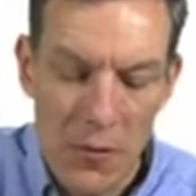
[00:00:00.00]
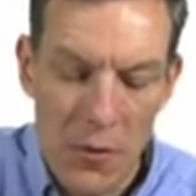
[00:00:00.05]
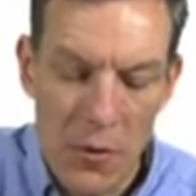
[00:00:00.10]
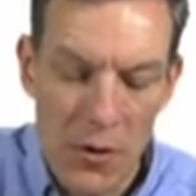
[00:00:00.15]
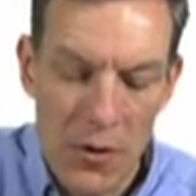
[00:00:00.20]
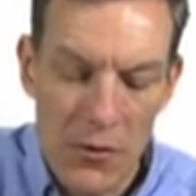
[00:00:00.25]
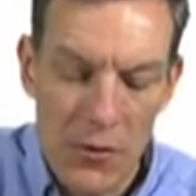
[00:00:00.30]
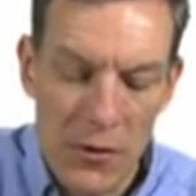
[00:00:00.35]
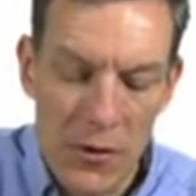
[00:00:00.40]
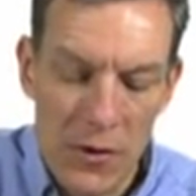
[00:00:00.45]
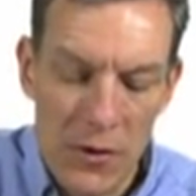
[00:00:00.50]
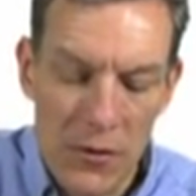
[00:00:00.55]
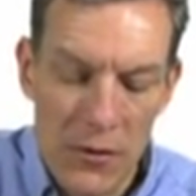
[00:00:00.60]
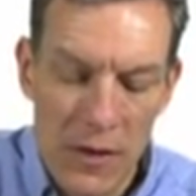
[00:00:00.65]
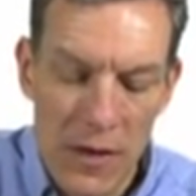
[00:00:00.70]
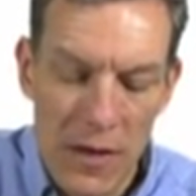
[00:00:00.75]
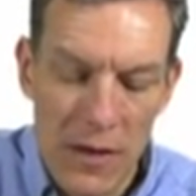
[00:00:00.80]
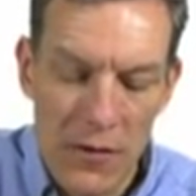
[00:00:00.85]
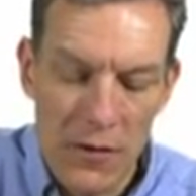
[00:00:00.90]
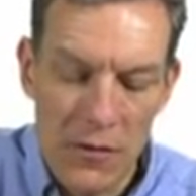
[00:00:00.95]
Whereas in this
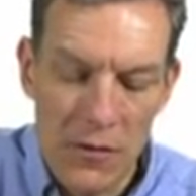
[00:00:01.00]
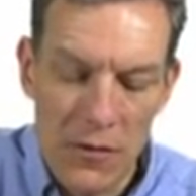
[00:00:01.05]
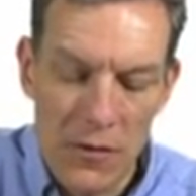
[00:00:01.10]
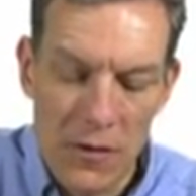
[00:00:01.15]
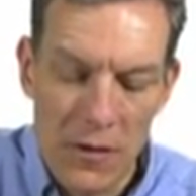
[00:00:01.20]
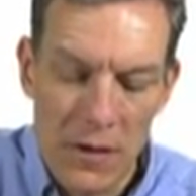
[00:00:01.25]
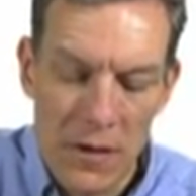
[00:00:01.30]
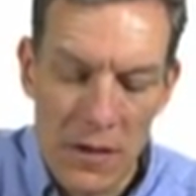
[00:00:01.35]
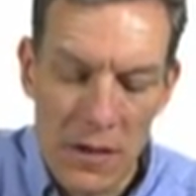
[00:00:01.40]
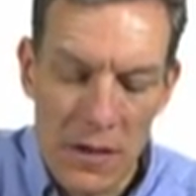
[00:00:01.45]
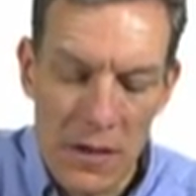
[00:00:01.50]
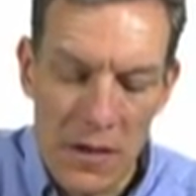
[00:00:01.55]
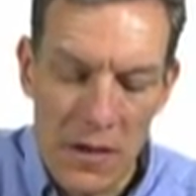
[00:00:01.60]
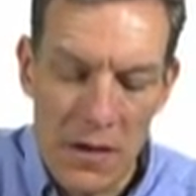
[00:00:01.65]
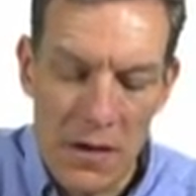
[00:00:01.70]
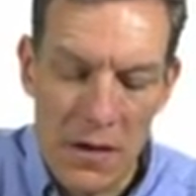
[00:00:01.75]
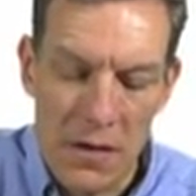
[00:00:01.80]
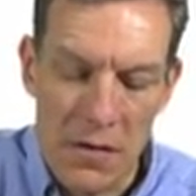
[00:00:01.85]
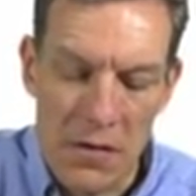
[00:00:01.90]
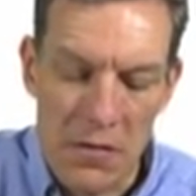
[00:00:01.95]
case,
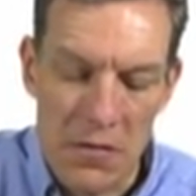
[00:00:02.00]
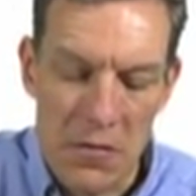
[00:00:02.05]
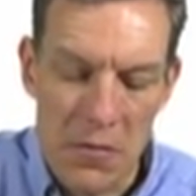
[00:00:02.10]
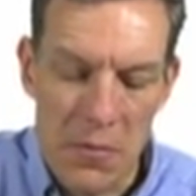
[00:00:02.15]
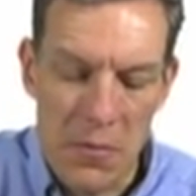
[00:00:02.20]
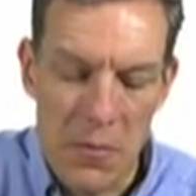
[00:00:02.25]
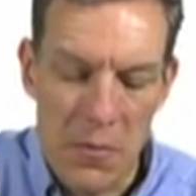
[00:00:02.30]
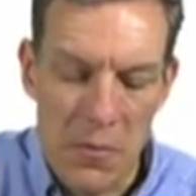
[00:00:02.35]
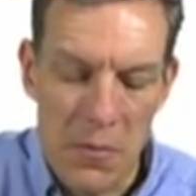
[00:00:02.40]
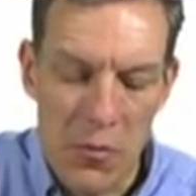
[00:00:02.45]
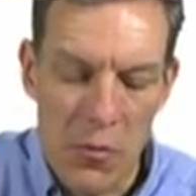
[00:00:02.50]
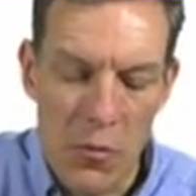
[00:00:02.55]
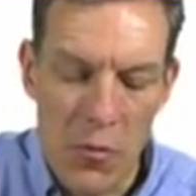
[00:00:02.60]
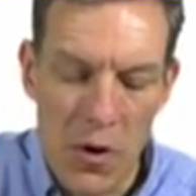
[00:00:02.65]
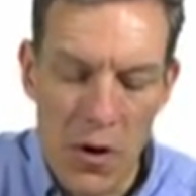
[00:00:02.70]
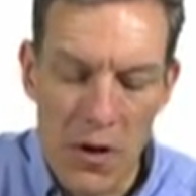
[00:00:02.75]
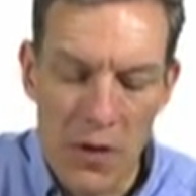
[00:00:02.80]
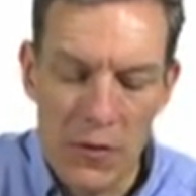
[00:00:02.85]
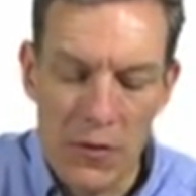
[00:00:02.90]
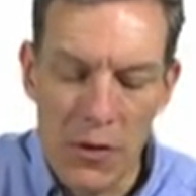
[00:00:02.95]

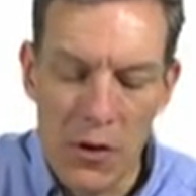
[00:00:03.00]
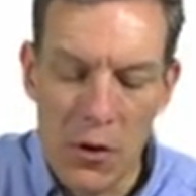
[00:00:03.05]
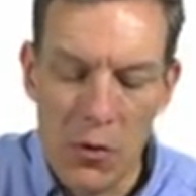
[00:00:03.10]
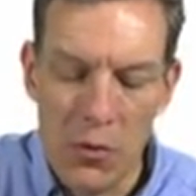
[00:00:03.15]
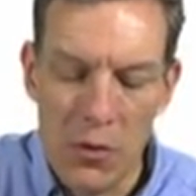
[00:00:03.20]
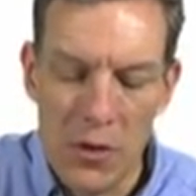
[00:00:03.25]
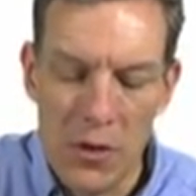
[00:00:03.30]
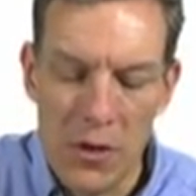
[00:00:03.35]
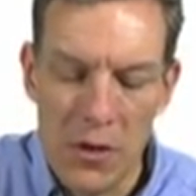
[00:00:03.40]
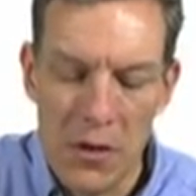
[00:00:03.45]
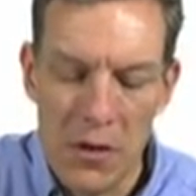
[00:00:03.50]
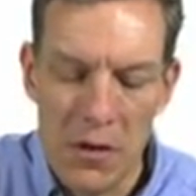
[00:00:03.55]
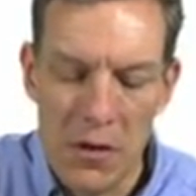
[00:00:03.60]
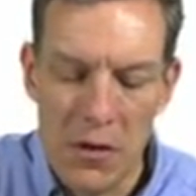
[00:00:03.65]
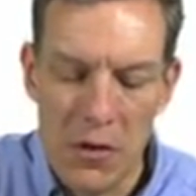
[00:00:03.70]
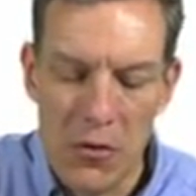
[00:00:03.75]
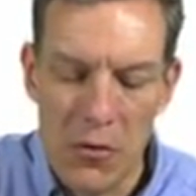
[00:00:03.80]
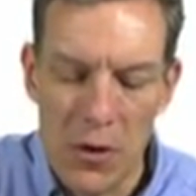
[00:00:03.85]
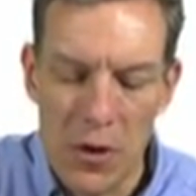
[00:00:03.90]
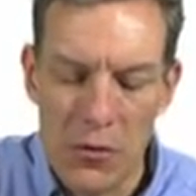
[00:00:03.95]
1 is the
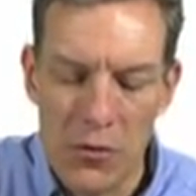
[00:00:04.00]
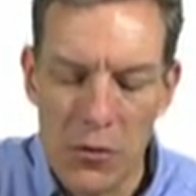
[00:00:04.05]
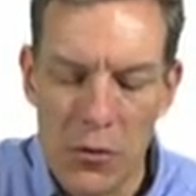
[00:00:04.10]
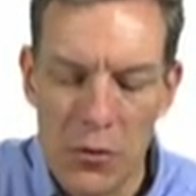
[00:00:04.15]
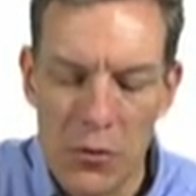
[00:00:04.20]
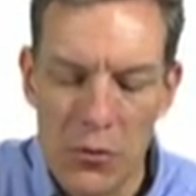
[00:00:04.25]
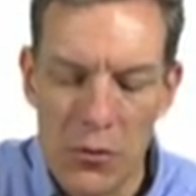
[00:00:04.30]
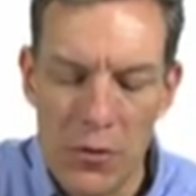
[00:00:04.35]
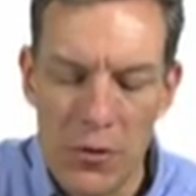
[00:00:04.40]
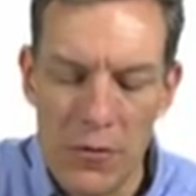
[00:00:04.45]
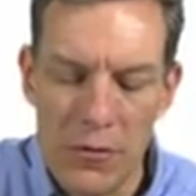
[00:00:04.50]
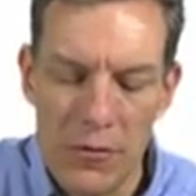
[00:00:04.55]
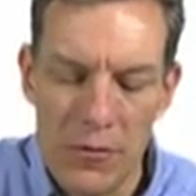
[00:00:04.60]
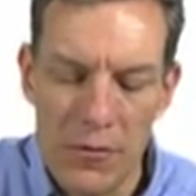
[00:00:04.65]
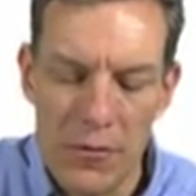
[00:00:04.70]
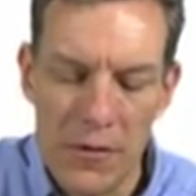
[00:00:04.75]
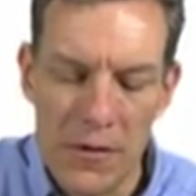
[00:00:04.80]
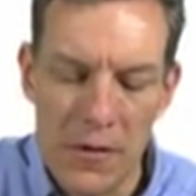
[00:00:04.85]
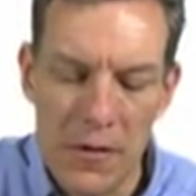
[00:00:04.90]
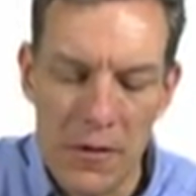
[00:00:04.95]
only cross-holder
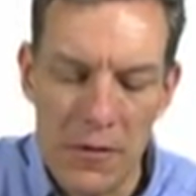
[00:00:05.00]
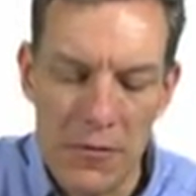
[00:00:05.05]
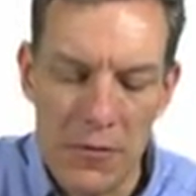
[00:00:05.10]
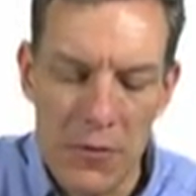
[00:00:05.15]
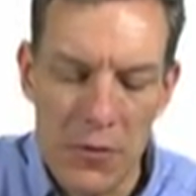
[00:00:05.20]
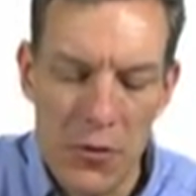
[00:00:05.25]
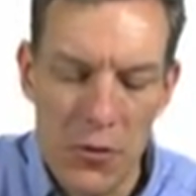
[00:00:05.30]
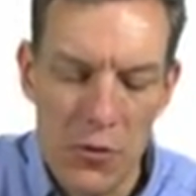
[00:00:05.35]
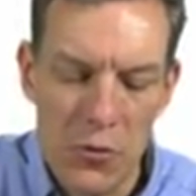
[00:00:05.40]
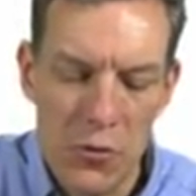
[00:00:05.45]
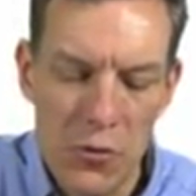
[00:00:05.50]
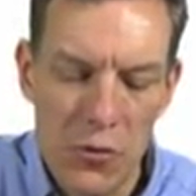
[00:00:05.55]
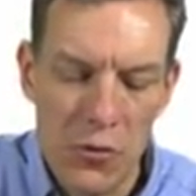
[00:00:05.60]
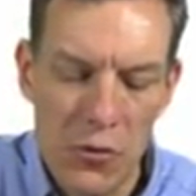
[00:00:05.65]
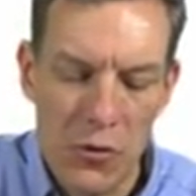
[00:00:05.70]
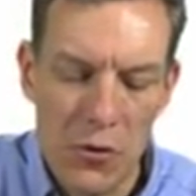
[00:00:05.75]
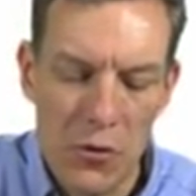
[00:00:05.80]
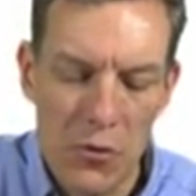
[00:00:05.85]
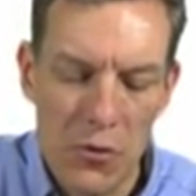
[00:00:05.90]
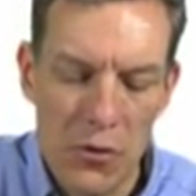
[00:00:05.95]
of 2,
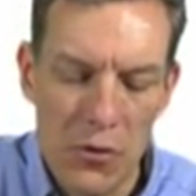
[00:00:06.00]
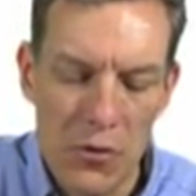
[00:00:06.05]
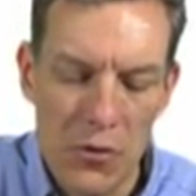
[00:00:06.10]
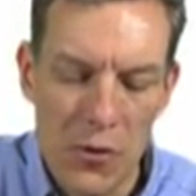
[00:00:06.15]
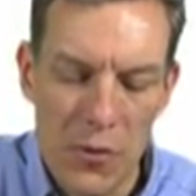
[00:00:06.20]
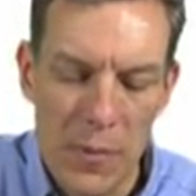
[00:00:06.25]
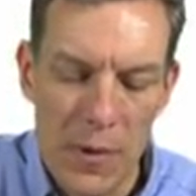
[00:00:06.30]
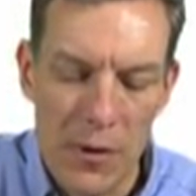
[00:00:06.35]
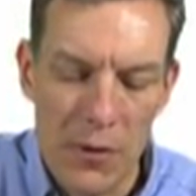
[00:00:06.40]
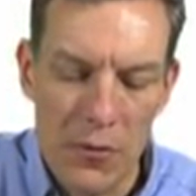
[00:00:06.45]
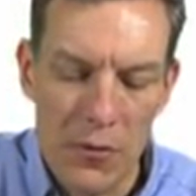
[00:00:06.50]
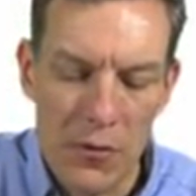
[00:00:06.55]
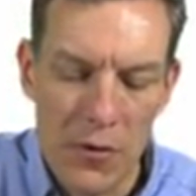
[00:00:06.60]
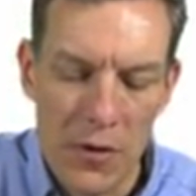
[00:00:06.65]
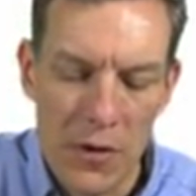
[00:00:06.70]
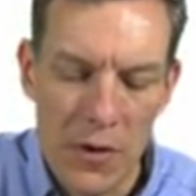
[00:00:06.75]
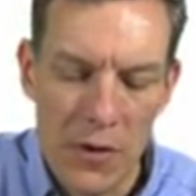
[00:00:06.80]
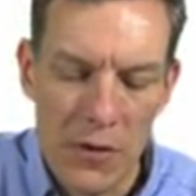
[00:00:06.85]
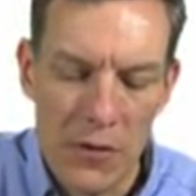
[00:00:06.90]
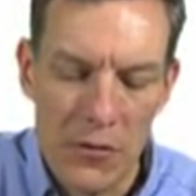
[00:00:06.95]
so there's an amount
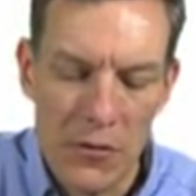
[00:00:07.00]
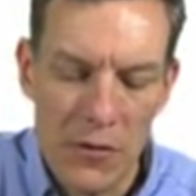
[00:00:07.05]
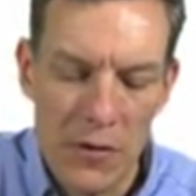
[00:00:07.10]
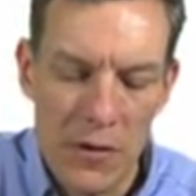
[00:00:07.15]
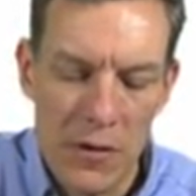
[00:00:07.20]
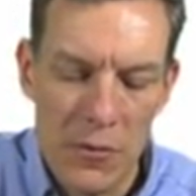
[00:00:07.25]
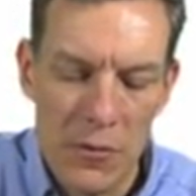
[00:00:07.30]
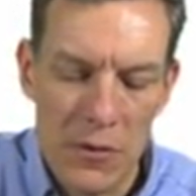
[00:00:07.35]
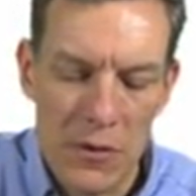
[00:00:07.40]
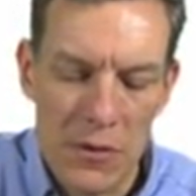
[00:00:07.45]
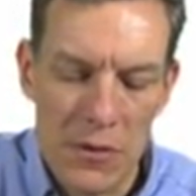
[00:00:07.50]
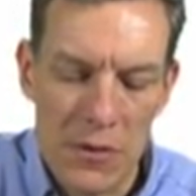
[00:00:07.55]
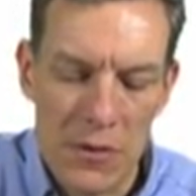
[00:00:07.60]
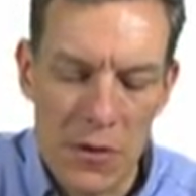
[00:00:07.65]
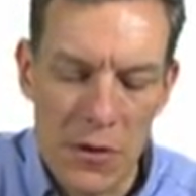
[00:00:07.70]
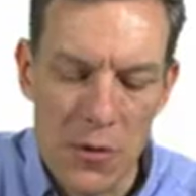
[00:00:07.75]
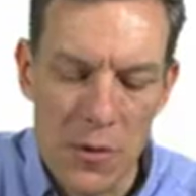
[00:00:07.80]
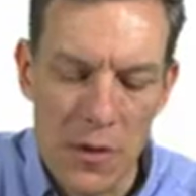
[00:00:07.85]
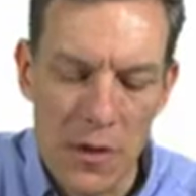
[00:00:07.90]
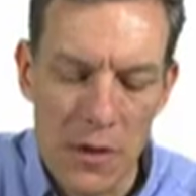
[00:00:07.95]
C which is
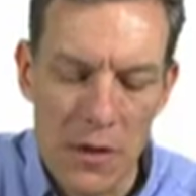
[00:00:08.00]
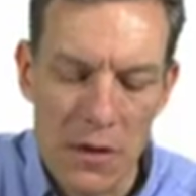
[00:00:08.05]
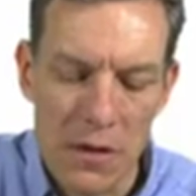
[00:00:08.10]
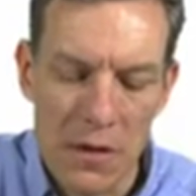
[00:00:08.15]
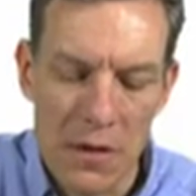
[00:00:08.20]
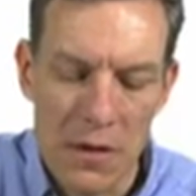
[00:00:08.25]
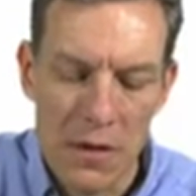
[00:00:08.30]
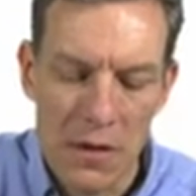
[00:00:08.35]
going